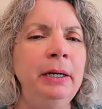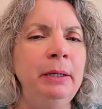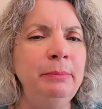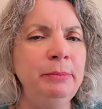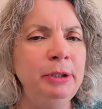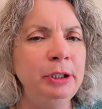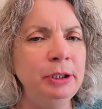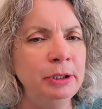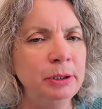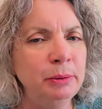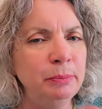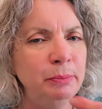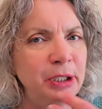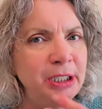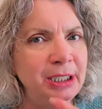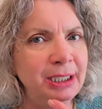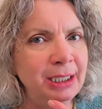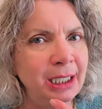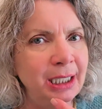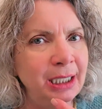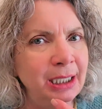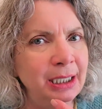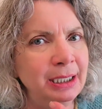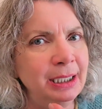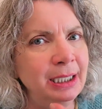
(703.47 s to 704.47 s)
I'm using my
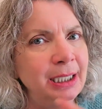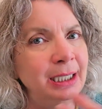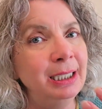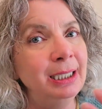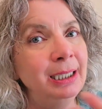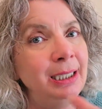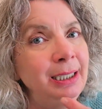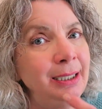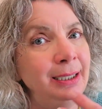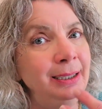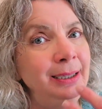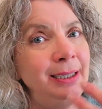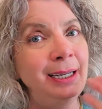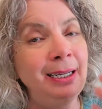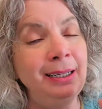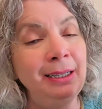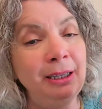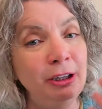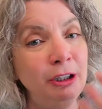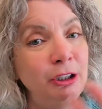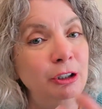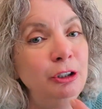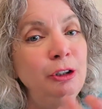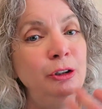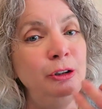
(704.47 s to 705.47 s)
tongue to clean
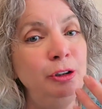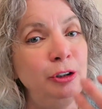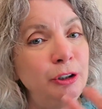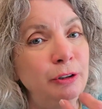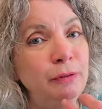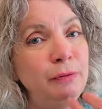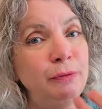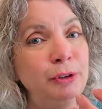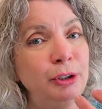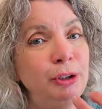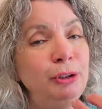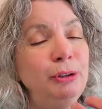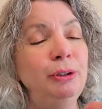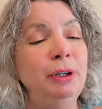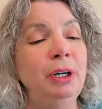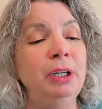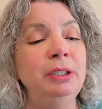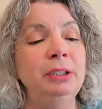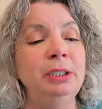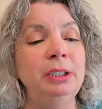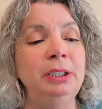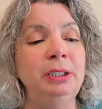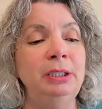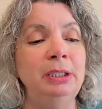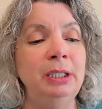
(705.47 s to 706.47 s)
that loose food
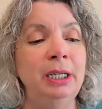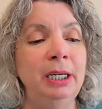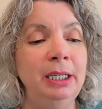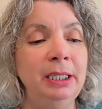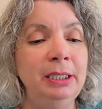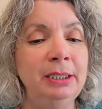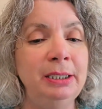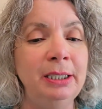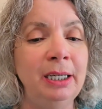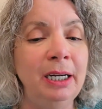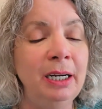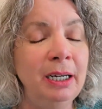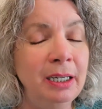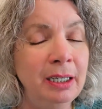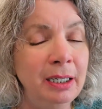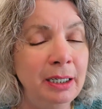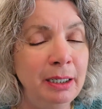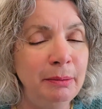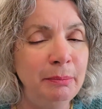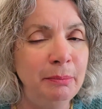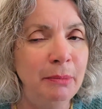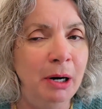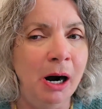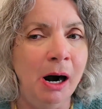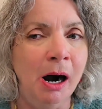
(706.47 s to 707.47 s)
on the sides
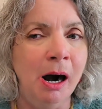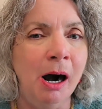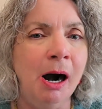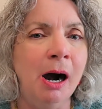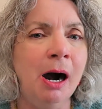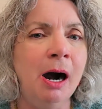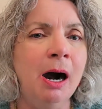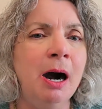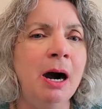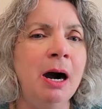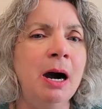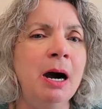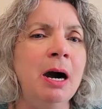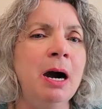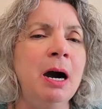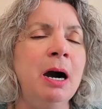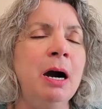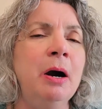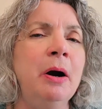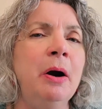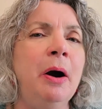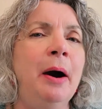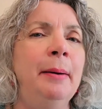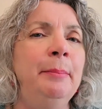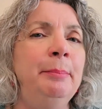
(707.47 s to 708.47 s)
up.
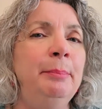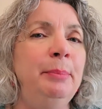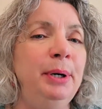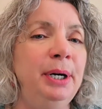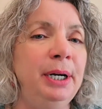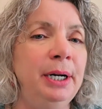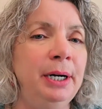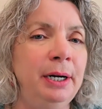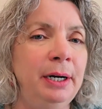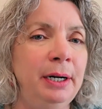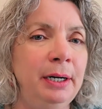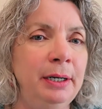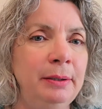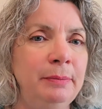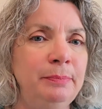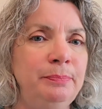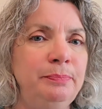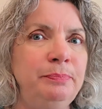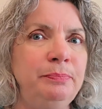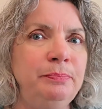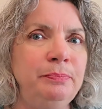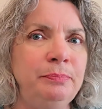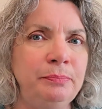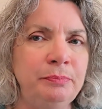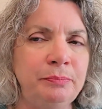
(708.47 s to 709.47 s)
Bring it up
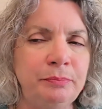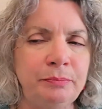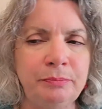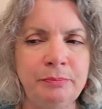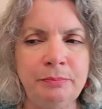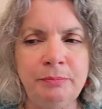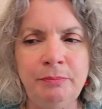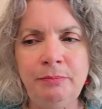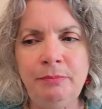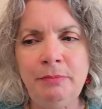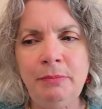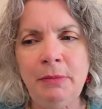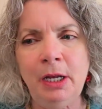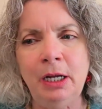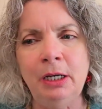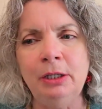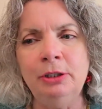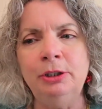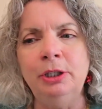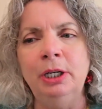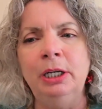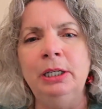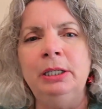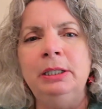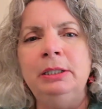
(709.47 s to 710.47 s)

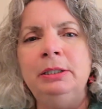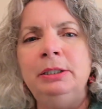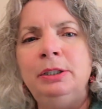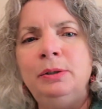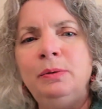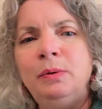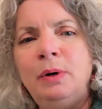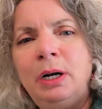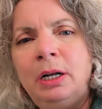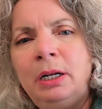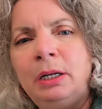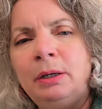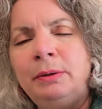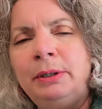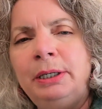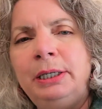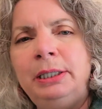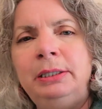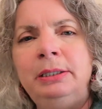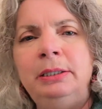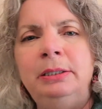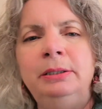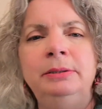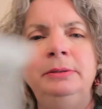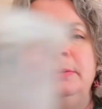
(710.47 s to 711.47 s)
so I can swallow
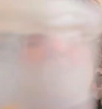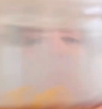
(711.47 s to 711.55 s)
it.